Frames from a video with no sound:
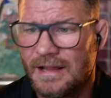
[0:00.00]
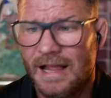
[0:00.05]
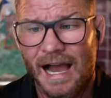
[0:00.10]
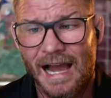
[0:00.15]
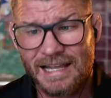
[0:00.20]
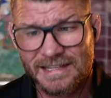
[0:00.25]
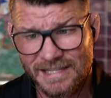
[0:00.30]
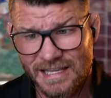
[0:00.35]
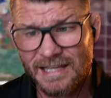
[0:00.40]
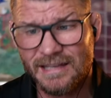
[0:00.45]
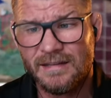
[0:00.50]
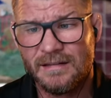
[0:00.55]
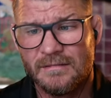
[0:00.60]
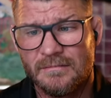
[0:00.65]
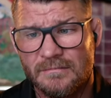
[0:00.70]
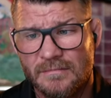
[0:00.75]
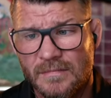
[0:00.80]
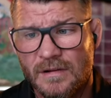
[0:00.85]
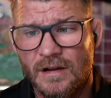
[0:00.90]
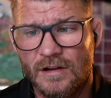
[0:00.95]
I did,
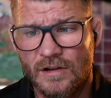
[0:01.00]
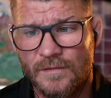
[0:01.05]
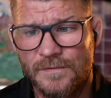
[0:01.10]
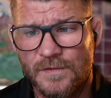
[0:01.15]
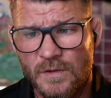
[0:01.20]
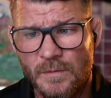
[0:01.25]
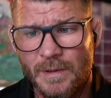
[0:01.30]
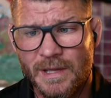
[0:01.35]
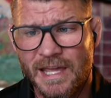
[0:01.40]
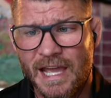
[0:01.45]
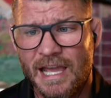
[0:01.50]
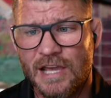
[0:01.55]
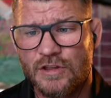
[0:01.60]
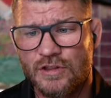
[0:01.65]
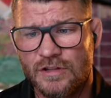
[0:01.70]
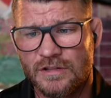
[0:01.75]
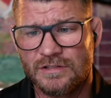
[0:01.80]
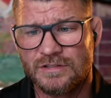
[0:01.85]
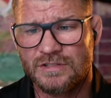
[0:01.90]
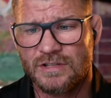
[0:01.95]
on a few
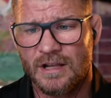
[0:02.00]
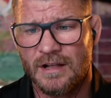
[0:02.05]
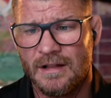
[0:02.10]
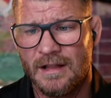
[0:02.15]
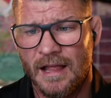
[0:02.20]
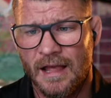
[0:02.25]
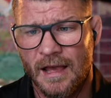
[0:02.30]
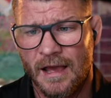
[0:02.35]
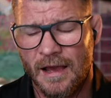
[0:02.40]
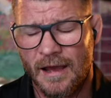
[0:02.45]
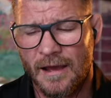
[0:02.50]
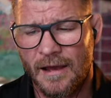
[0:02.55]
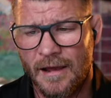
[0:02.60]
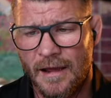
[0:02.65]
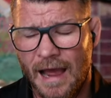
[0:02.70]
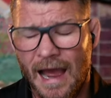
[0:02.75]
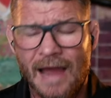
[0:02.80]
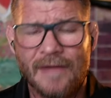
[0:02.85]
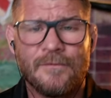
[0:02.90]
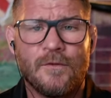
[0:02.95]
occasions. Uh,
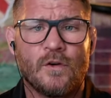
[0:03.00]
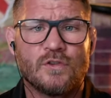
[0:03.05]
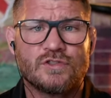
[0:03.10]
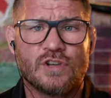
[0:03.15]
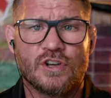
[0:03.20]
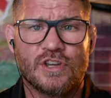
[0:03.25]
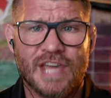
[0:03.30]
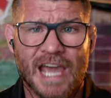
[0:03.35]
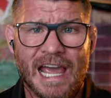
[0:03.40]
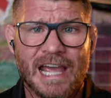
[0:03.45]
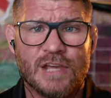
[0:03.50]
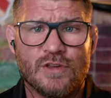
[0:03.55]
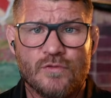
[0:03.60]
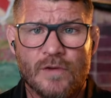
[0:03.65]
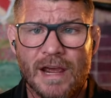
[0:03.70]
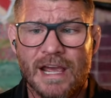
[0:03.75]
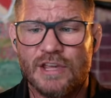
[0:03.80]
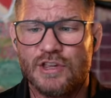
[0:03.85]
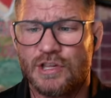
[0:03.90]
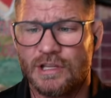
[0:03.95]
I fought on Cage
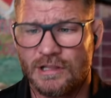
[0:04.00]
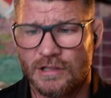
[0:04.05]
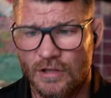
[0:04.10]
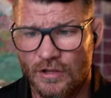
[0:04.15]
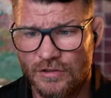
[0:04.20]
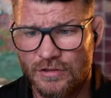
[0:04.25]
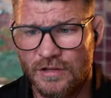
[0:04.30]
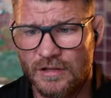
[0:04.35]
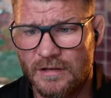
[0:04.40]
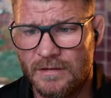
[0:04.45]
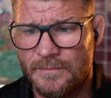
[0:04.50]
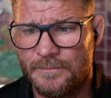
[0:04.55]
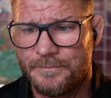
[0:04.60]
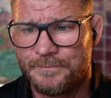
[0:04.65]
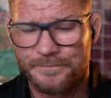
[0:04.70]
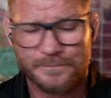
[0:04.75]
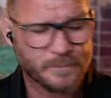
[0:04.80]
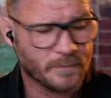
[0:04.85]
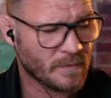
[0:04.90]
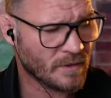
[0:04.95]
Rage in London.
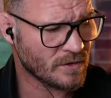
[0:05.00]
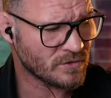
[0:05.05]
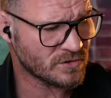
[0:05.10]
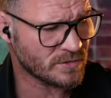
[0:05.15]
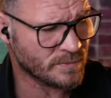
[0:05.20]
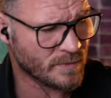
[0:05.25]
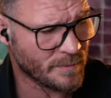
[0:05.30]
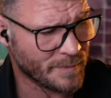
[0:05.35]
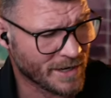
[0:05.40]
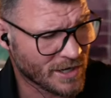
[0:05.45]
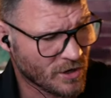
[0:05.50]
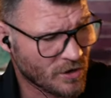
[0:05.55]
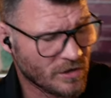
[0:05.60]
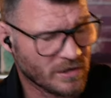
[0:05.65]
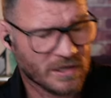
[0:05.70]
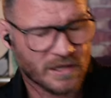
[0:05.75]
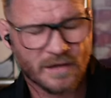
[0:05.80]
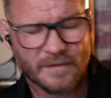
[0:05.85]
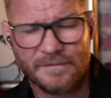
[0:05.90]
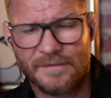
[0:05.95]
Some of my
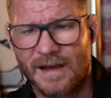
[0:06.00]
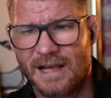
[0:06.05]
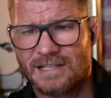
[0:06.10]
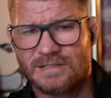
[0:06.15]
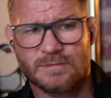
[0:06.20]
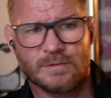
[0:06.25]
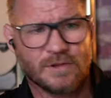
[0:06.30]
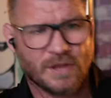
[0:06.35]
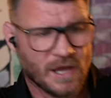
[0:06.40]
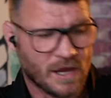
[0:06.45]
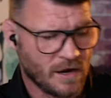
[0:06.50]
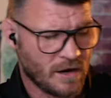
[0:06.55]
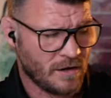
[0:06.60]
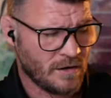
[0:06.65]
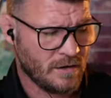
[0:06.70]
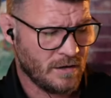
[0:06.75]
earlier fights were there.